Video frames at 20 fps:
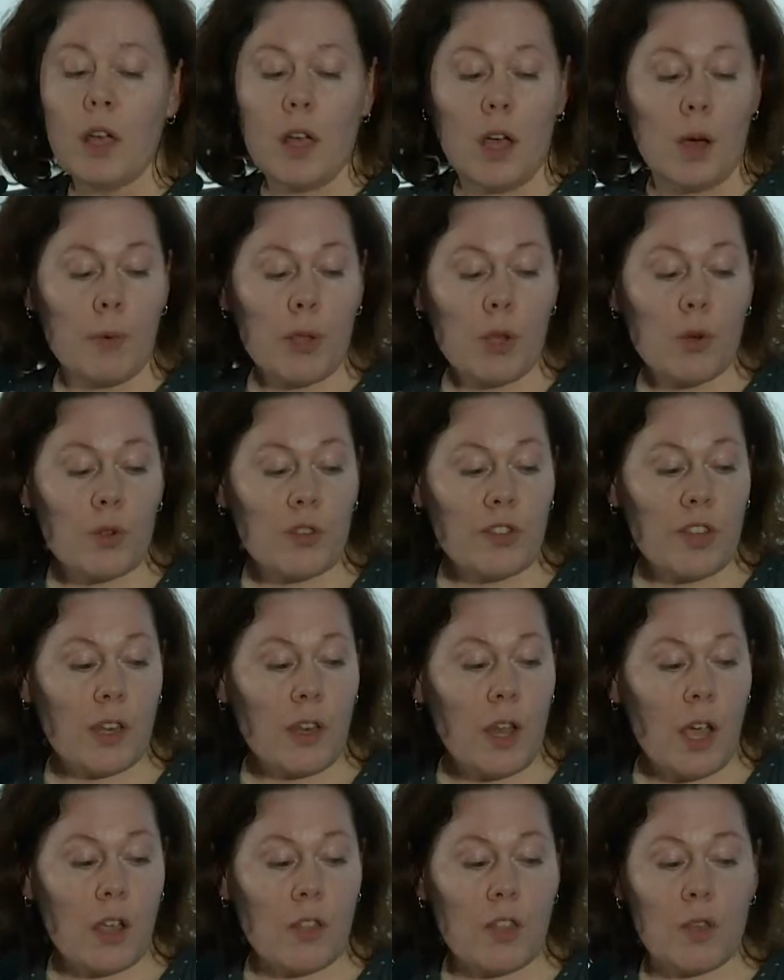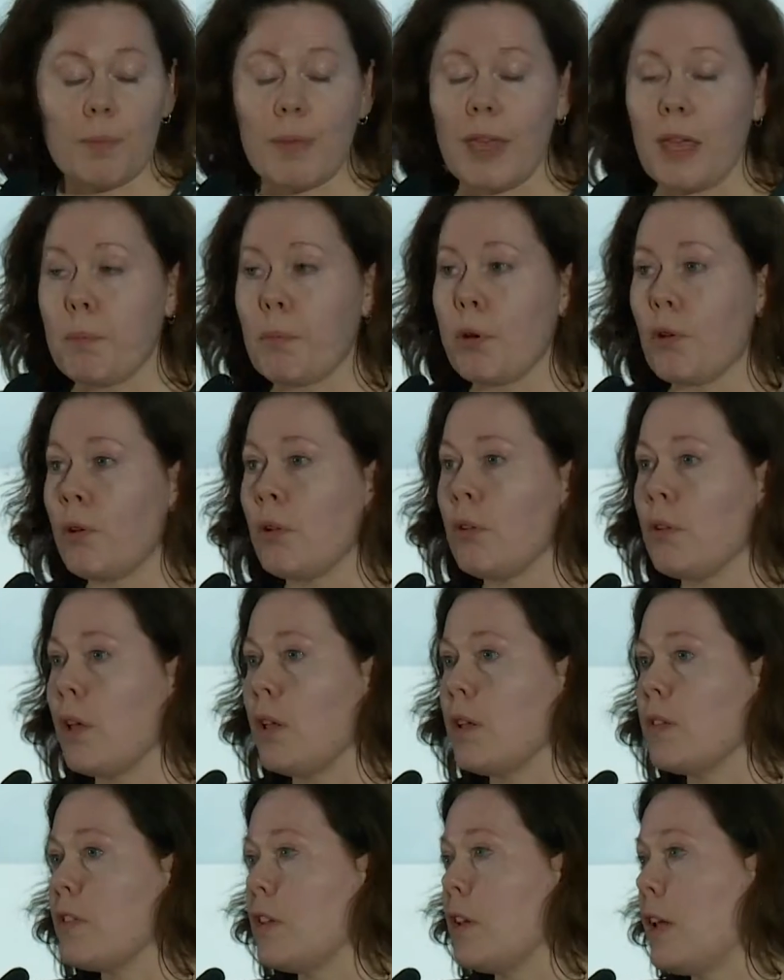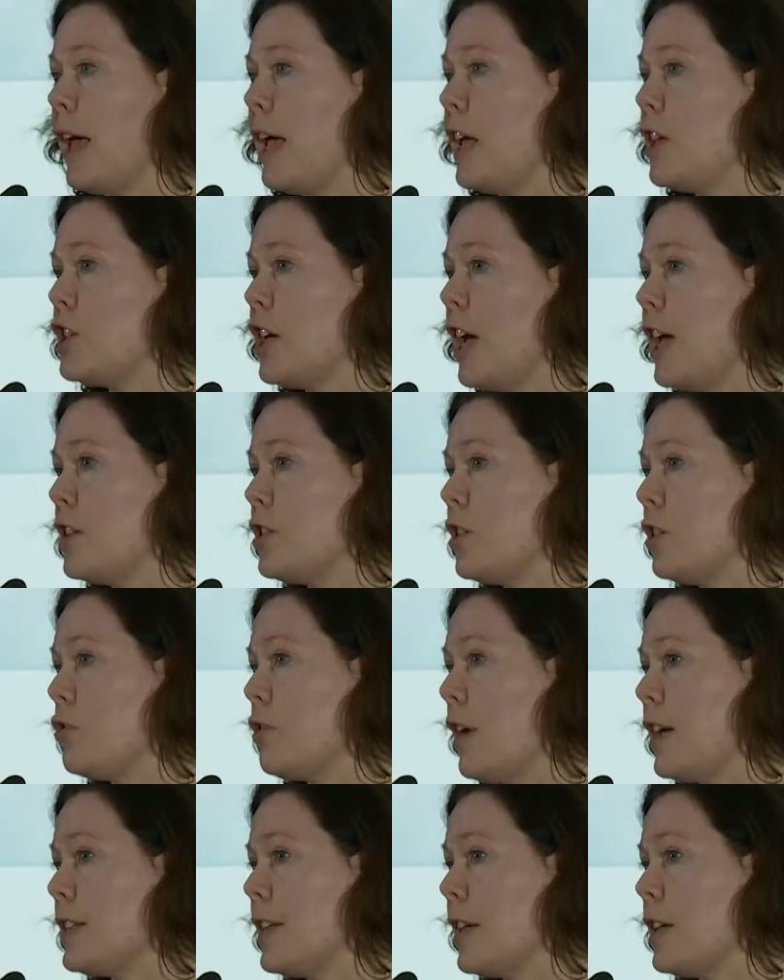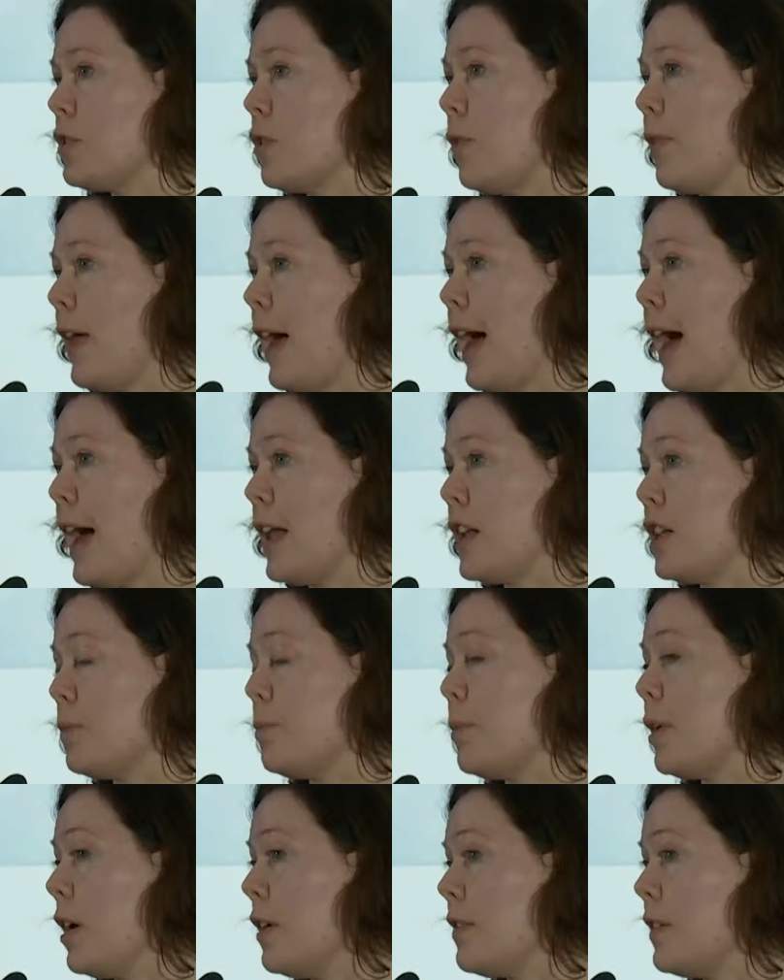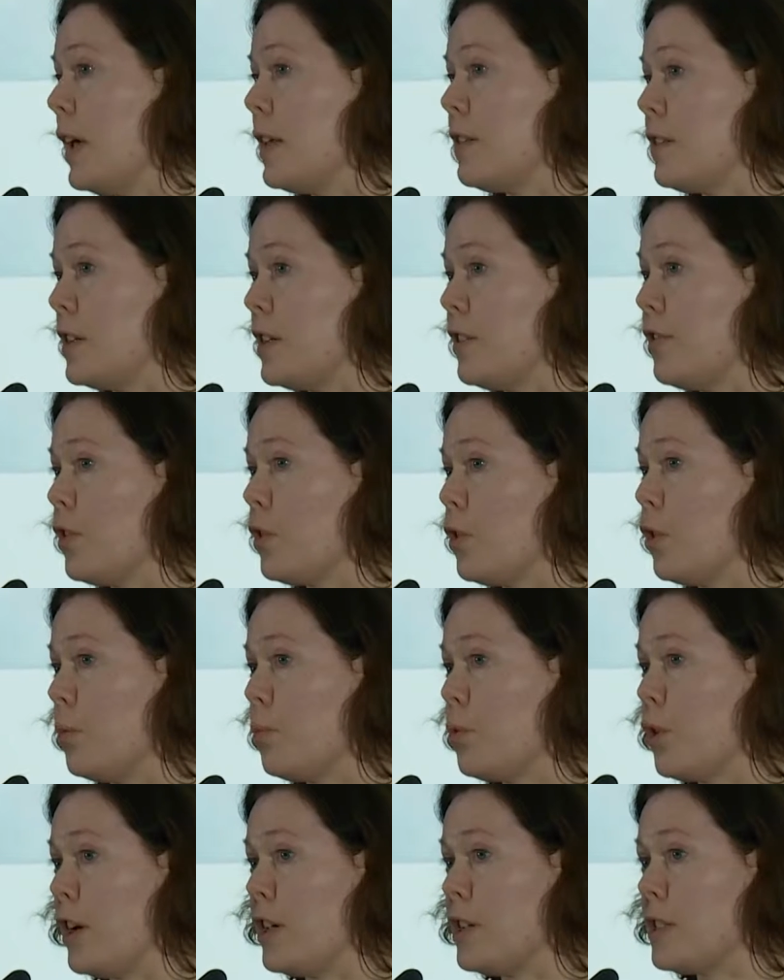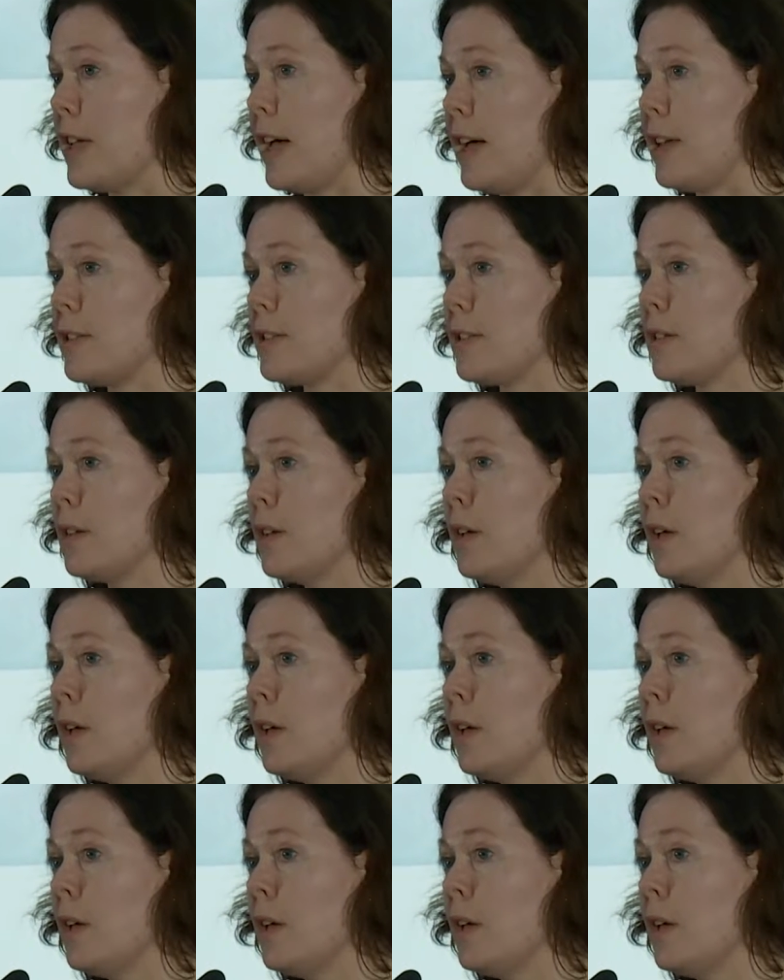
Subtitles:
And we also know that people delay changing dressings on the hand because it is a difficult process.